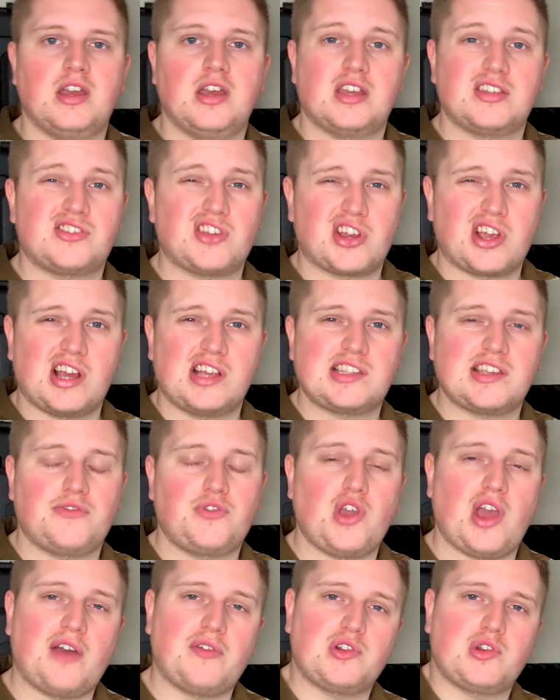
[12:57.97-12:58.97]
So guys, if
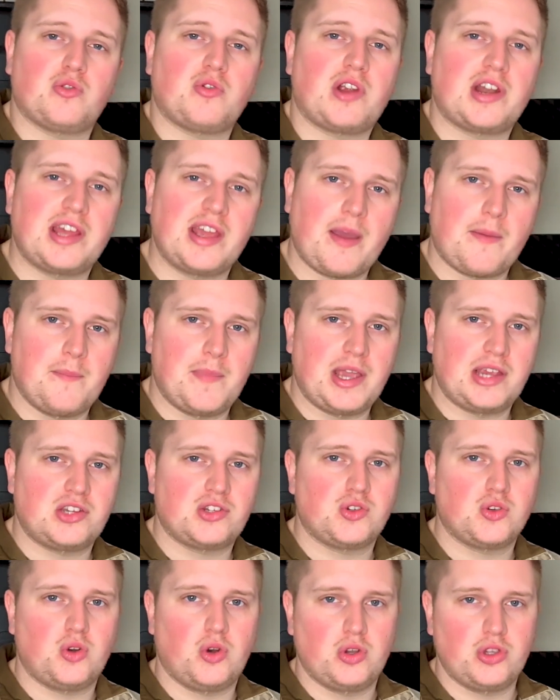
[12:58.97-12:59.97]
you haven't already, make
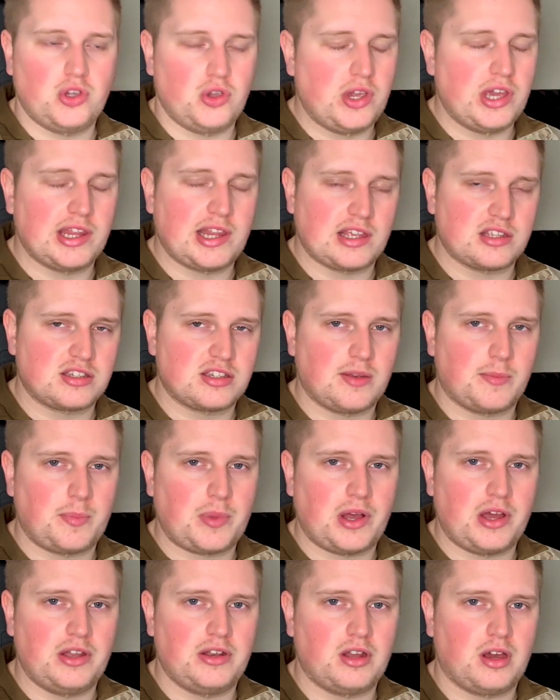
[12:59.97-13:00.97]
sure you hit that sub
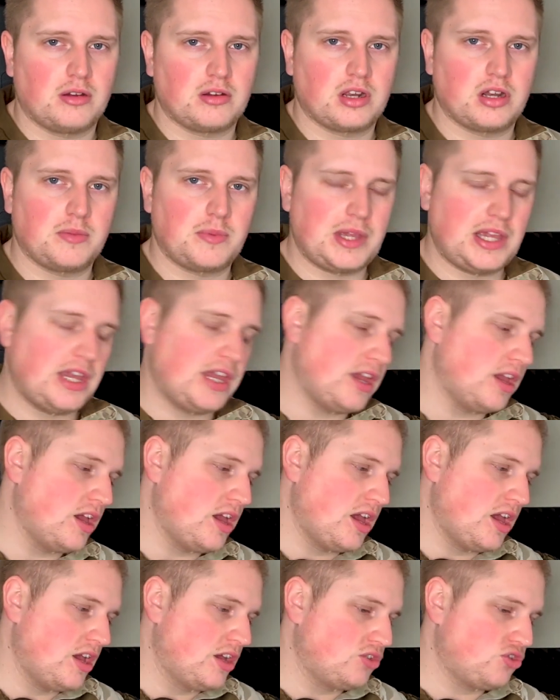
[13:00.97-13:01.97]
button. I'm going to be
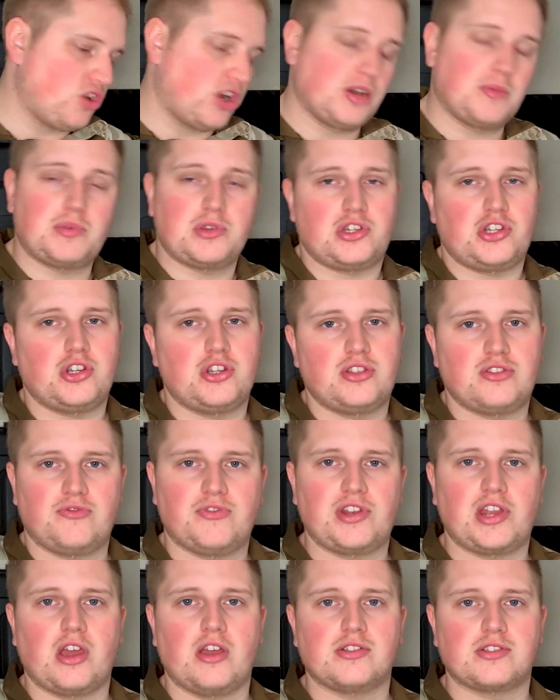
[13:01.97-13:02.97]
trying to produce
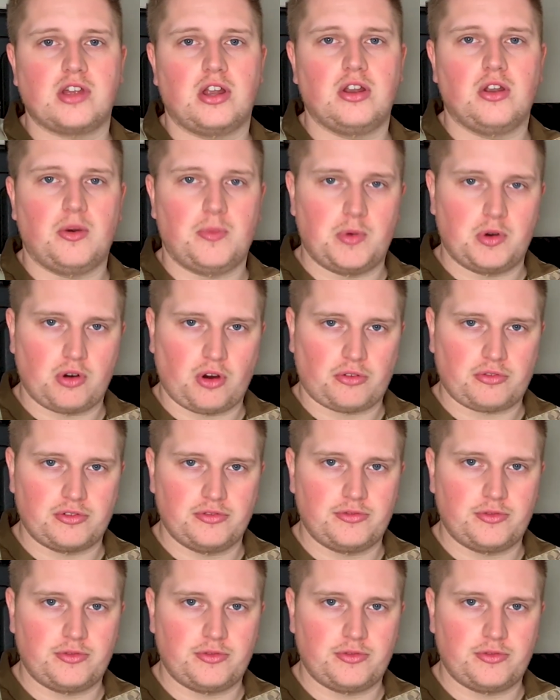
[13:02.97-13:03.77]
videos a lot more often